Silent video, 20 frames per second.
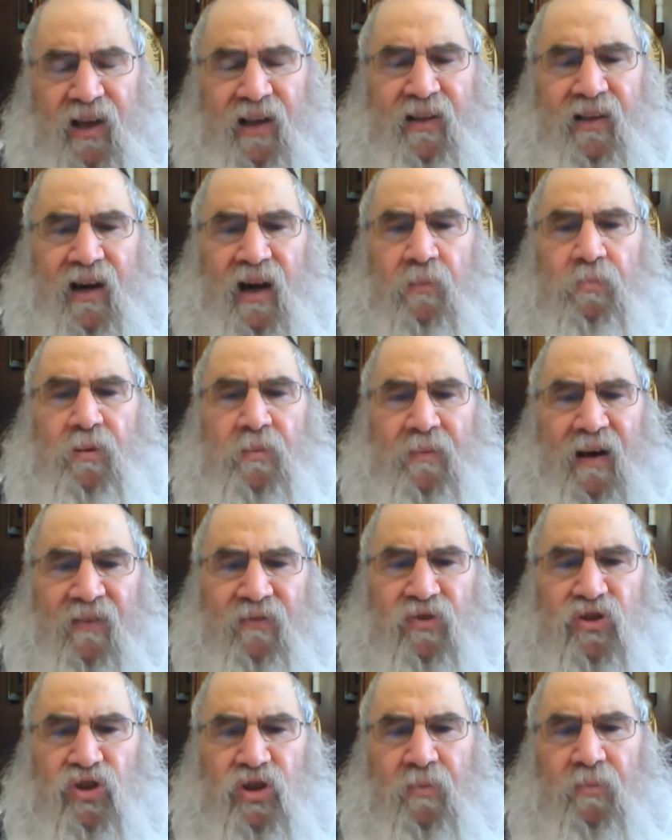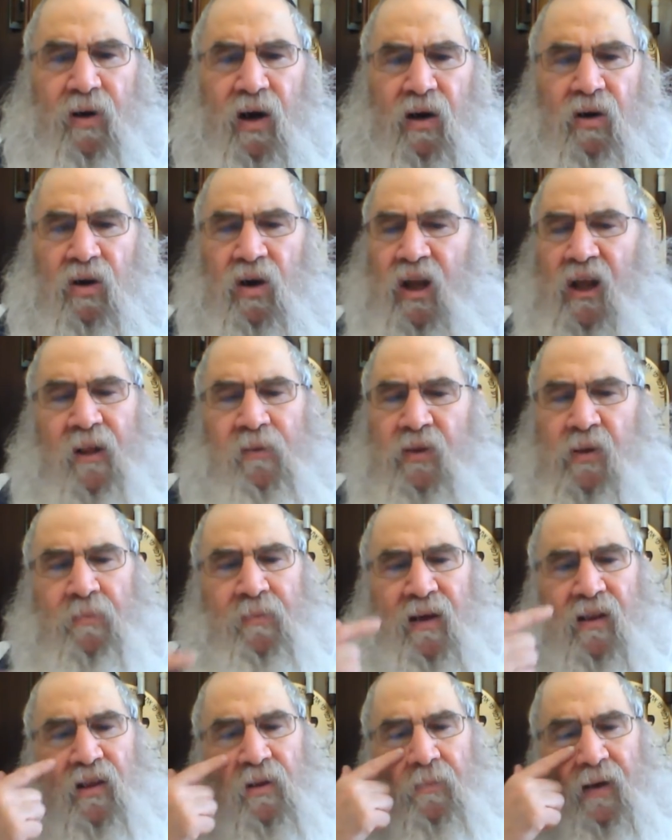that I'll be mafresh tomorrow, the
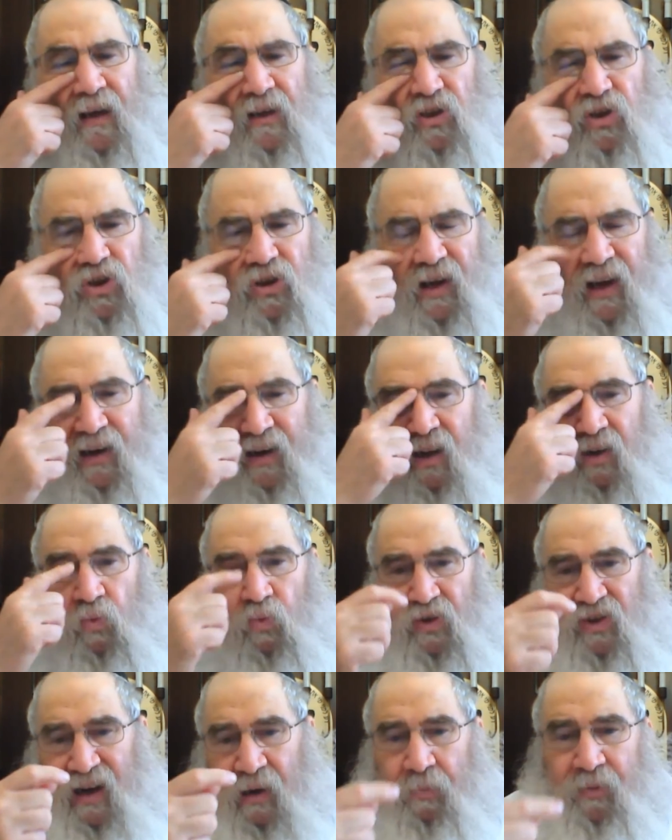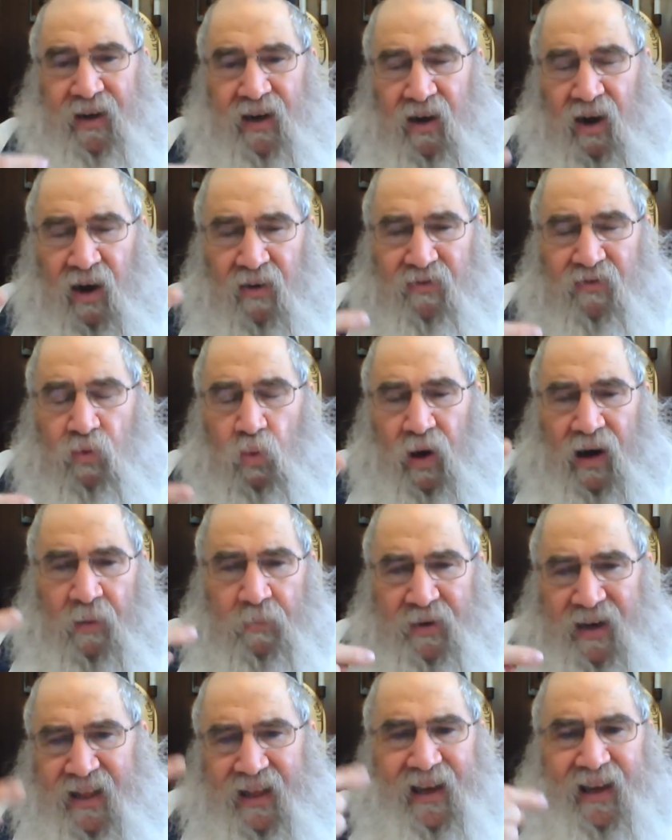Maisa Sheni, which I'm going to, of what
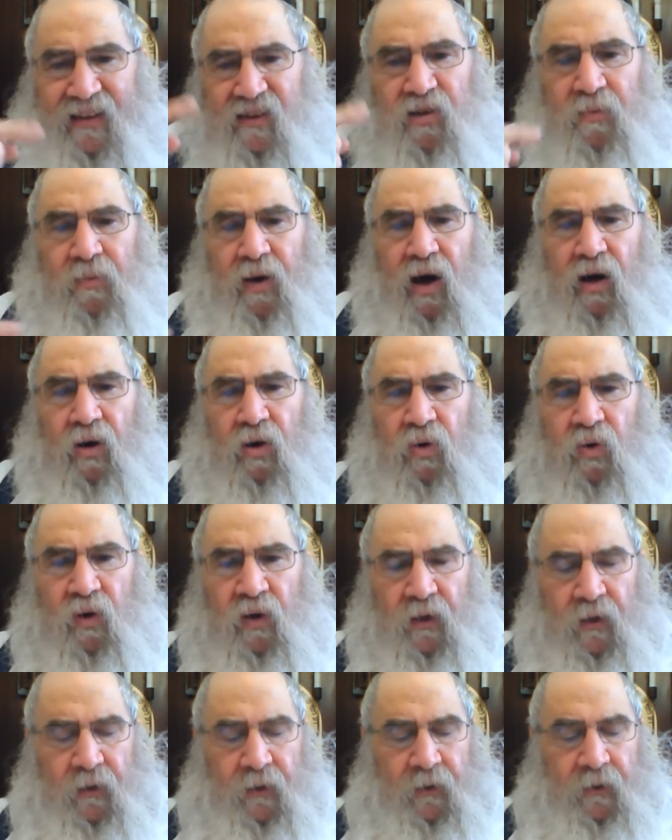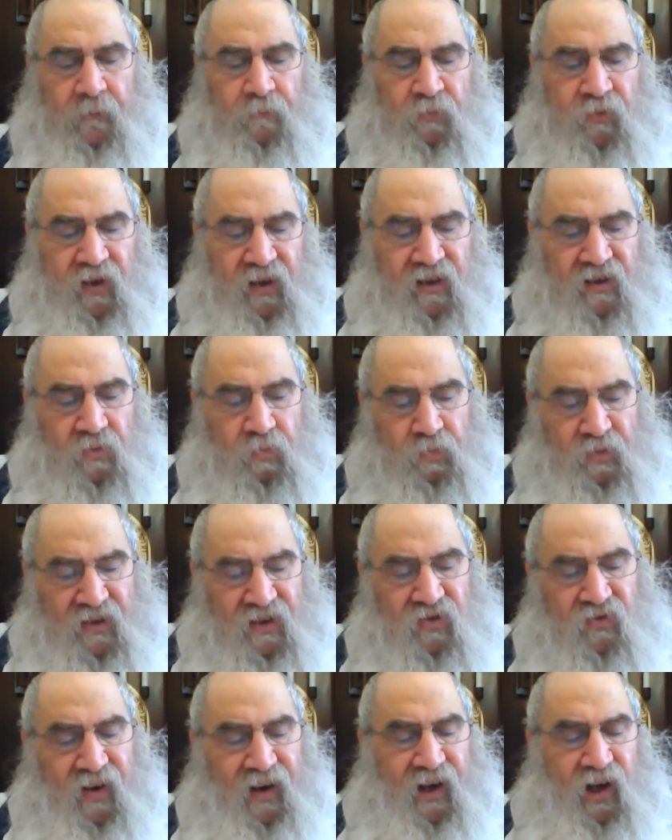I'm going to get tomorrow, is
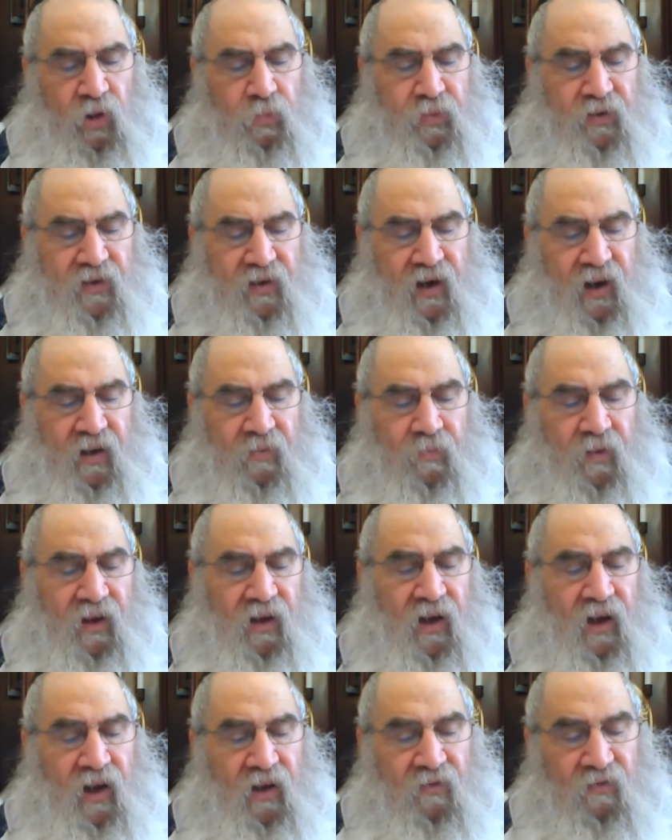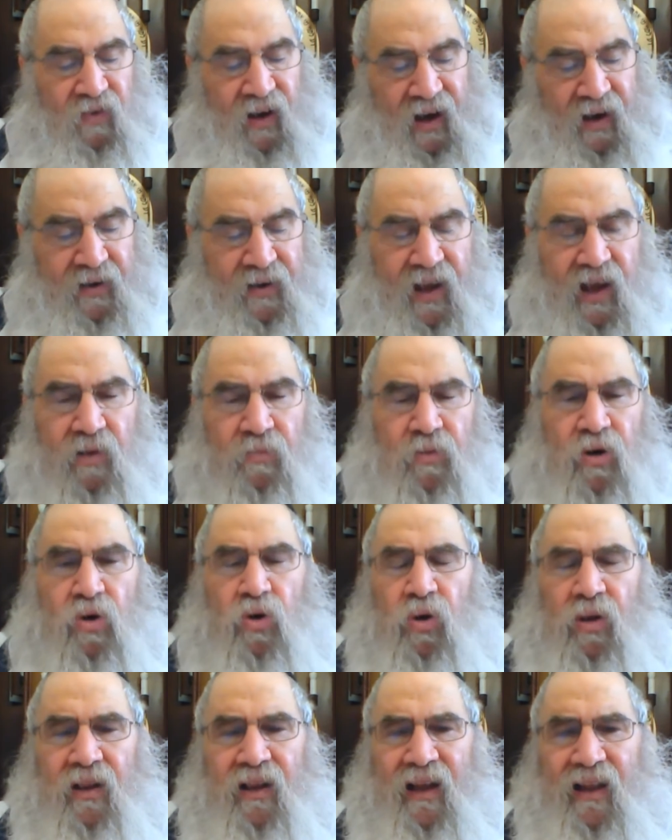Bitzveni Bedreimi, Bahare
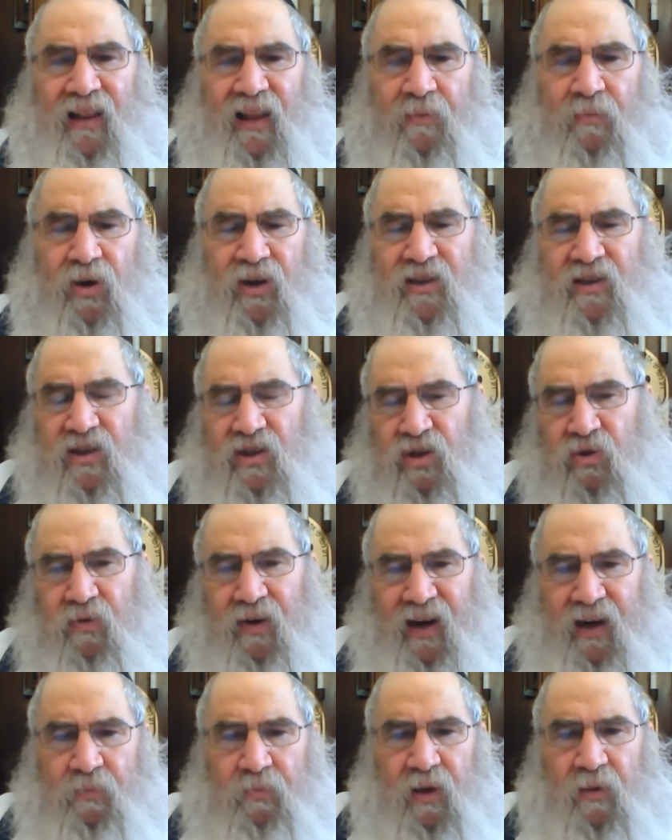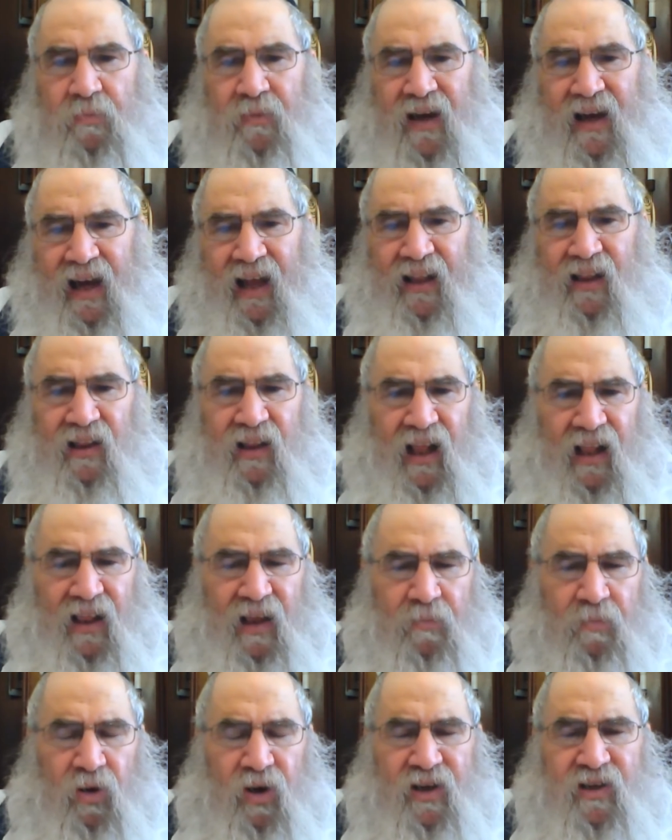Mechul Alamois. He's already being Mechal
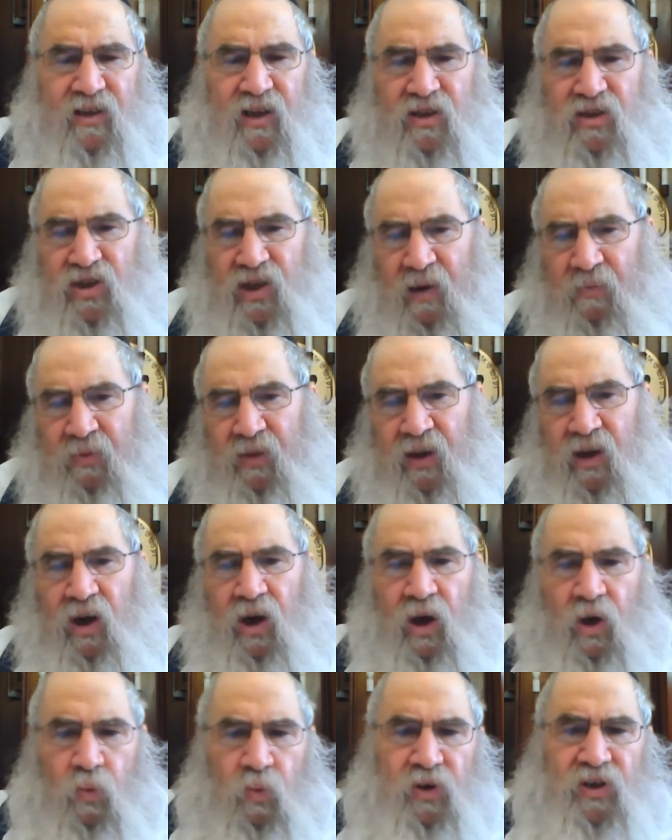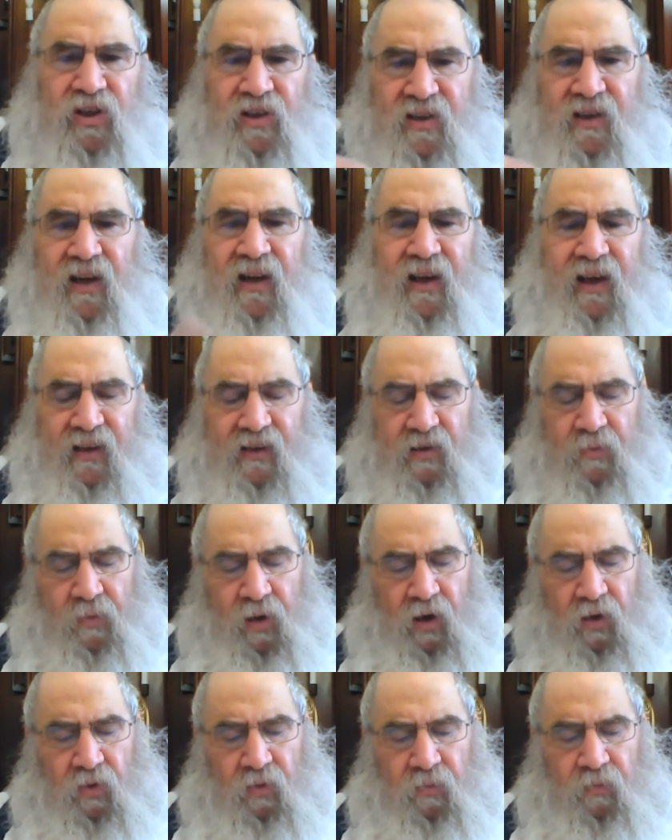Alamois on something which he's going to get
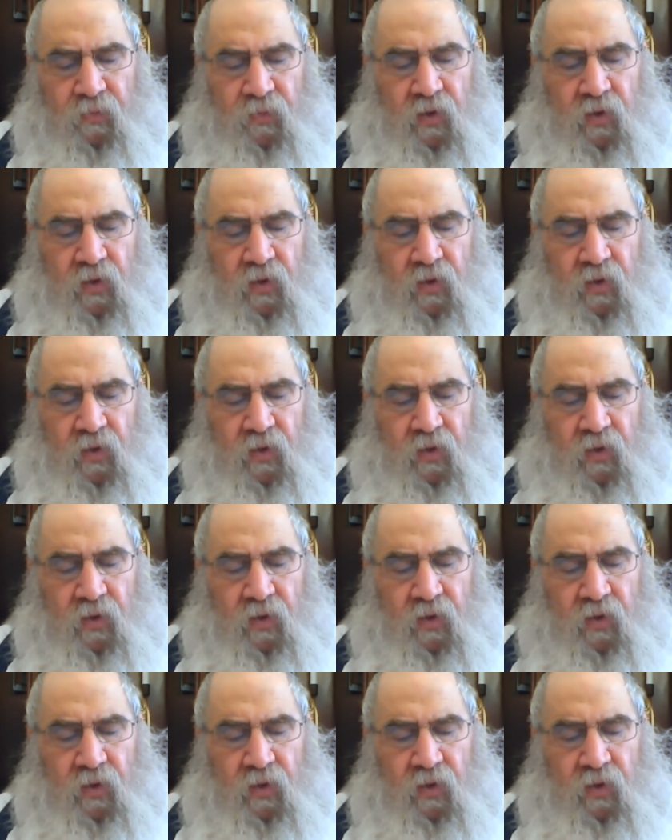tomorrow.